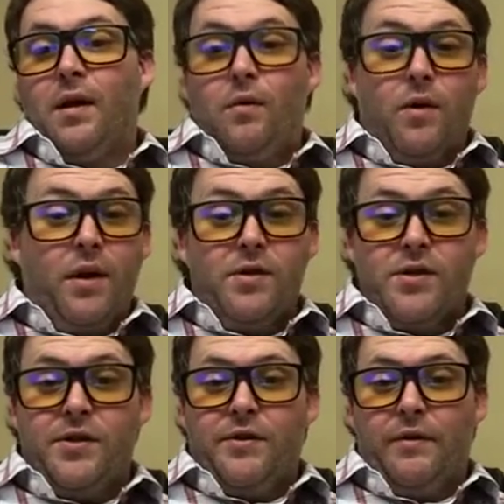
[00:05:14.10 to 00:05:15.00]
what else
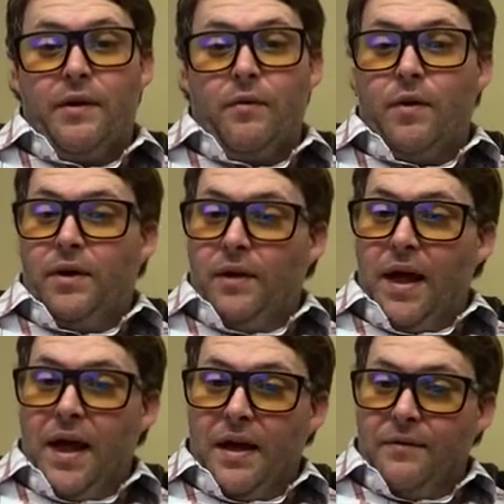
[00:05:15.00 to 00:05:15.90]
should you know? Well,
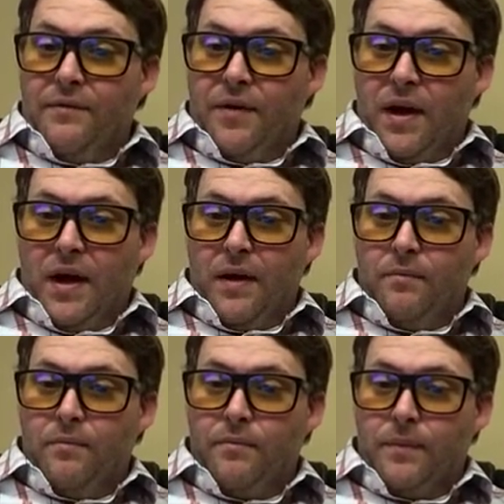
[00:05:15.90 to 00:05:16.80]
I have
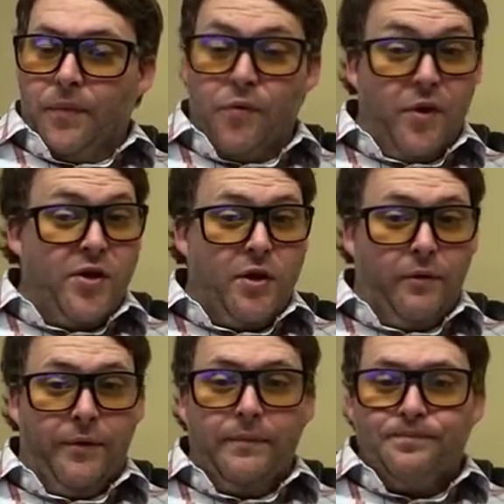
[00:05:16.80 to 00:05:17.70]
3
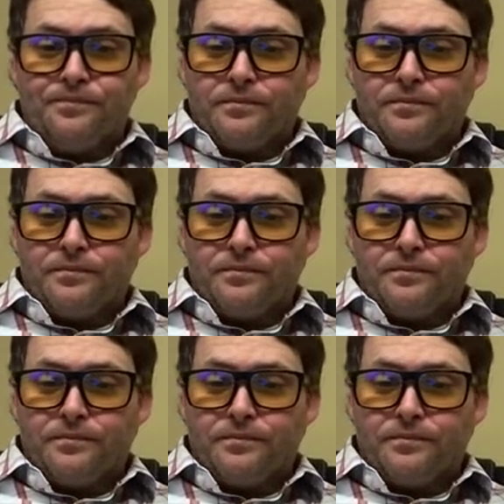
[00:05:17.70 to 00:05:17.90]
children.